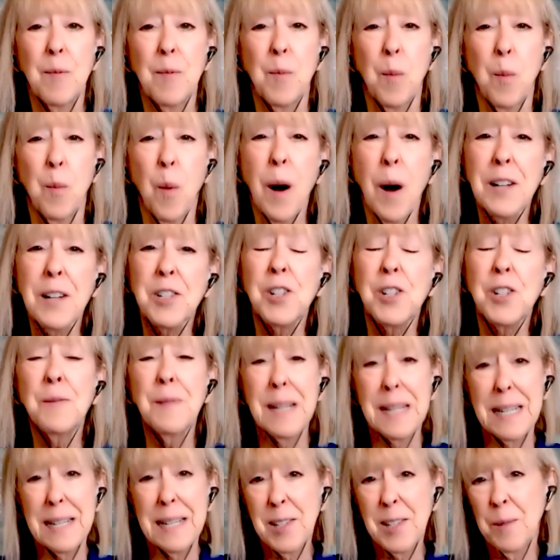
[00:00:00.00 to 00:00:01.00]
what you
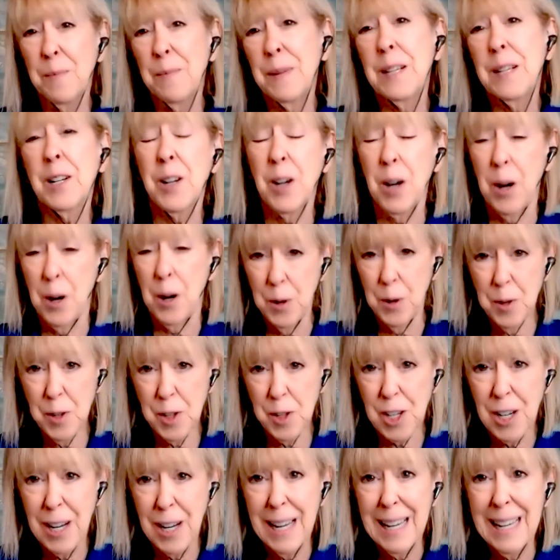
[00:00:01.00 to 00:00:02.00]
need to be a coach
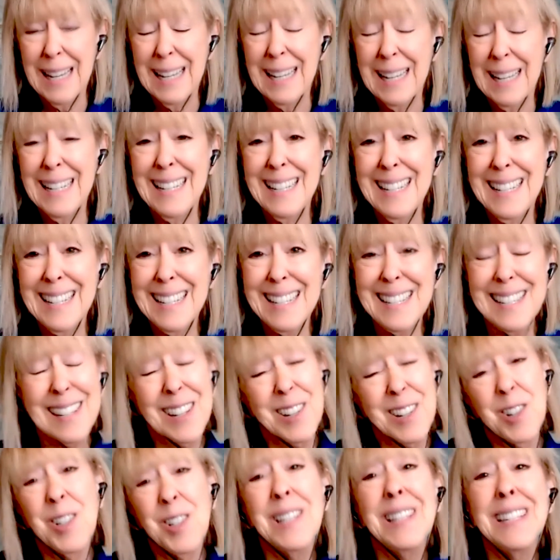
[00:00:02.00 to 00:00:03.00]
is a
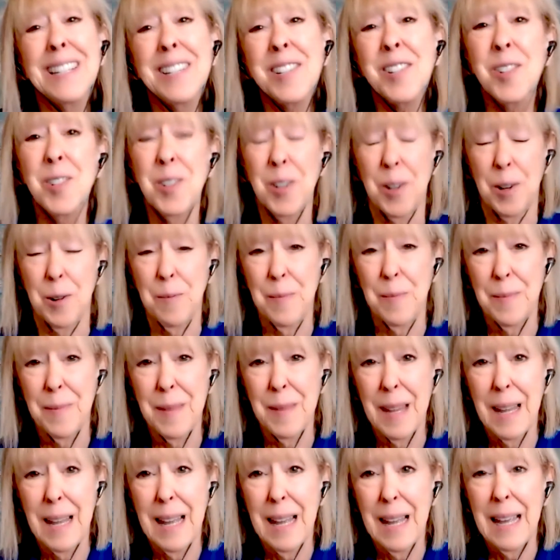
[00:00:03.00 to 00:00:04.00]
good listener
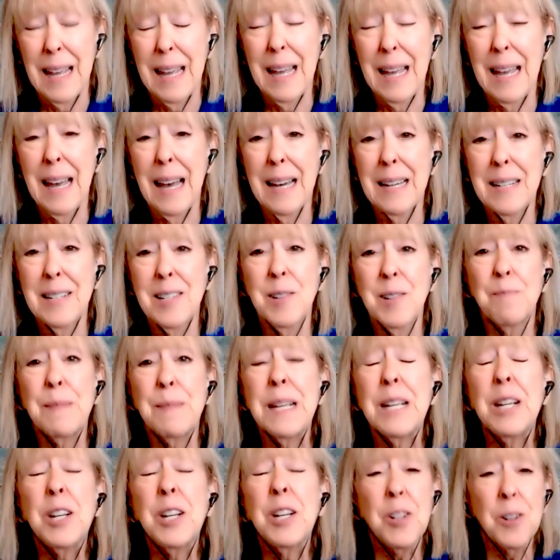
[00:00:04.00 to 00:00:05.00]
and
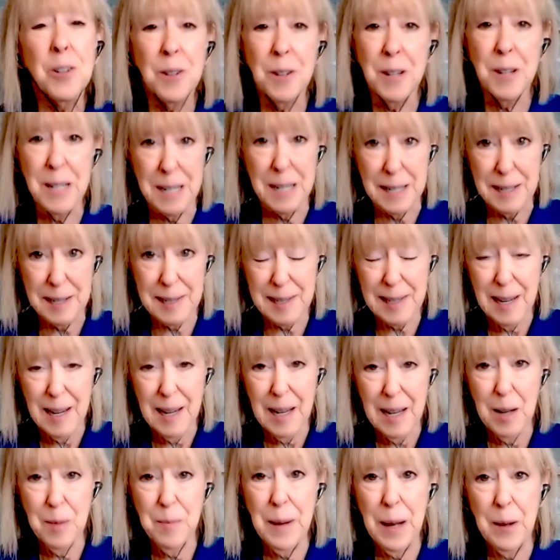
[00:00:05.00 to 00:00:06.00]
being curious
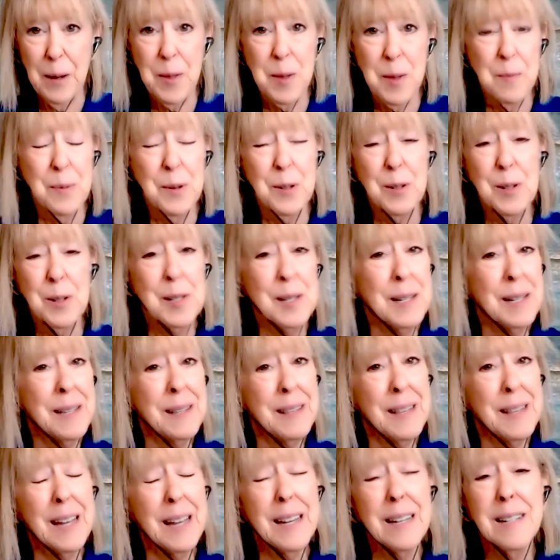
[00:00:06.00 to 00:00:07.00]
about the person
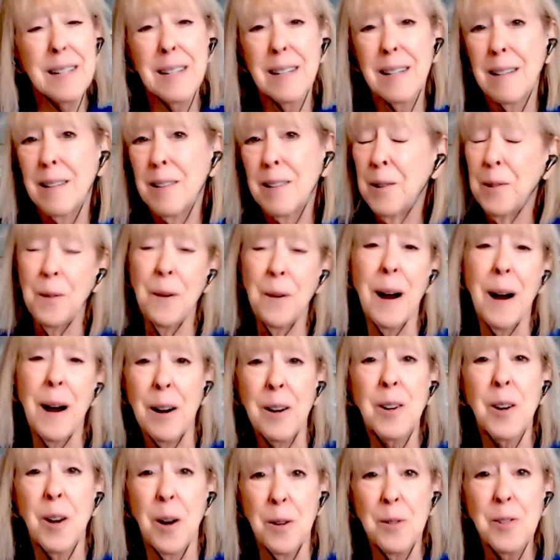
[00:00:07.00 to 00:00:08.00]
that you
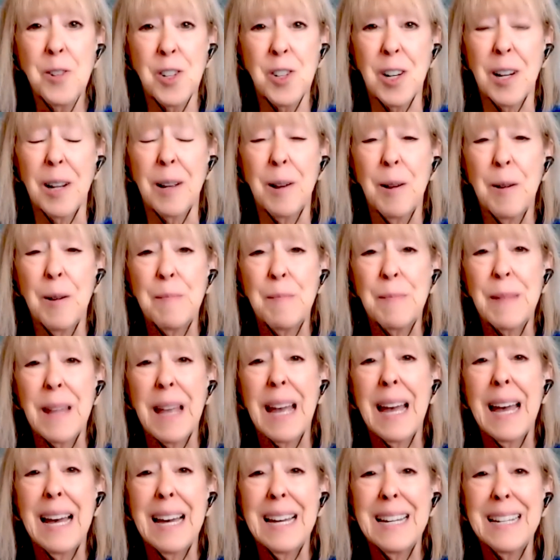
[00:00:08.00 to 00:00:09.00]
are coaching.
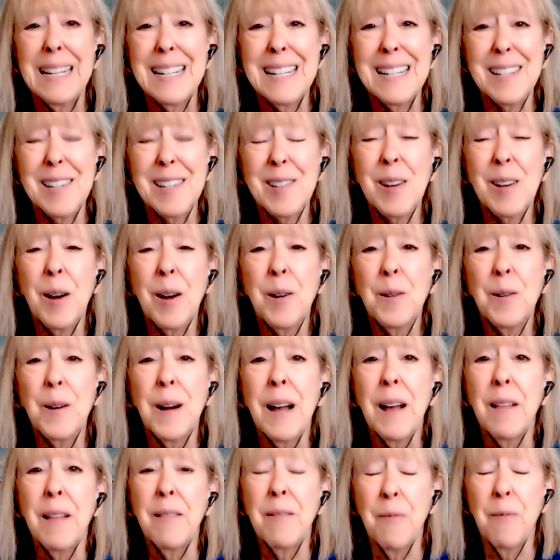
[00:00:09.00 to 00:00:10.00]
And so
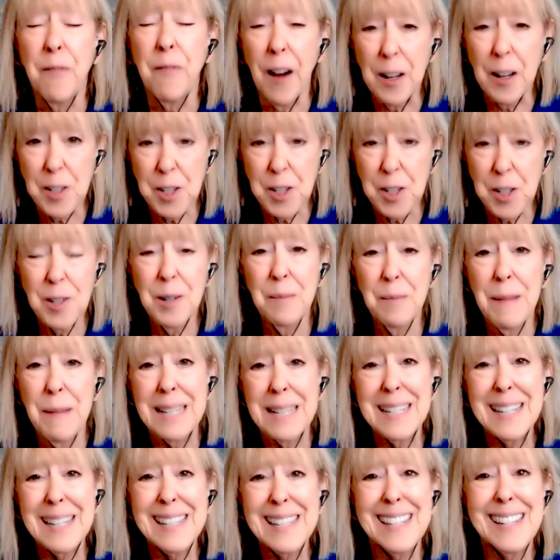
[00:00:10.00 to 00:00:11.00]
functional
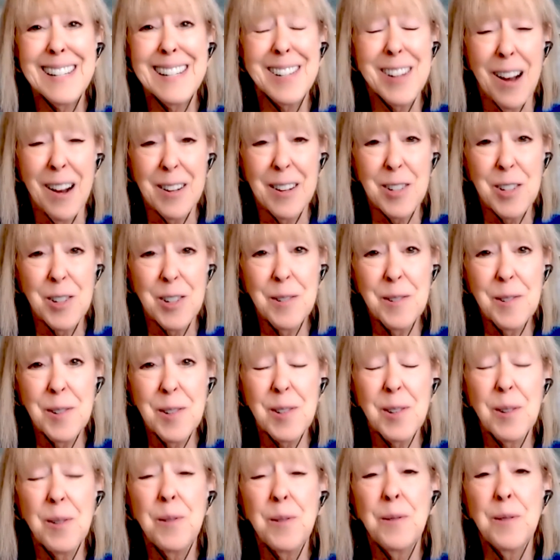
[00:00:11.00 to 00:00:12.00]
medicine
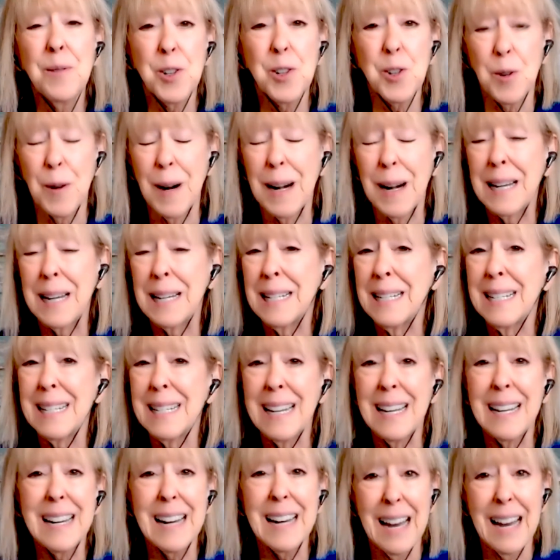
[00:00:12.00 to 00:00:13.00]
doctors who are trained
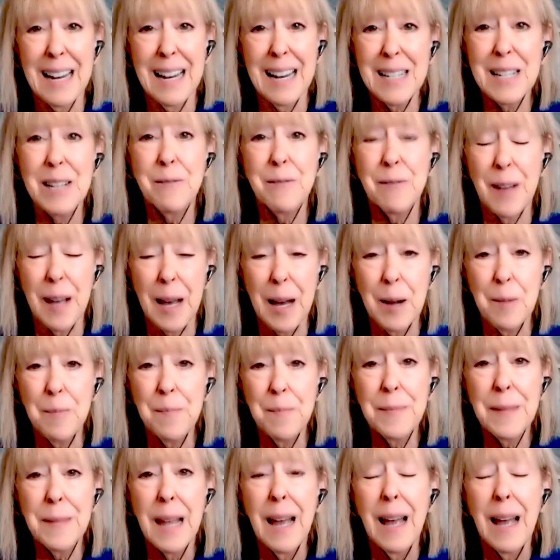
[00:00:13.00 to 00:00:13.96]
at IFM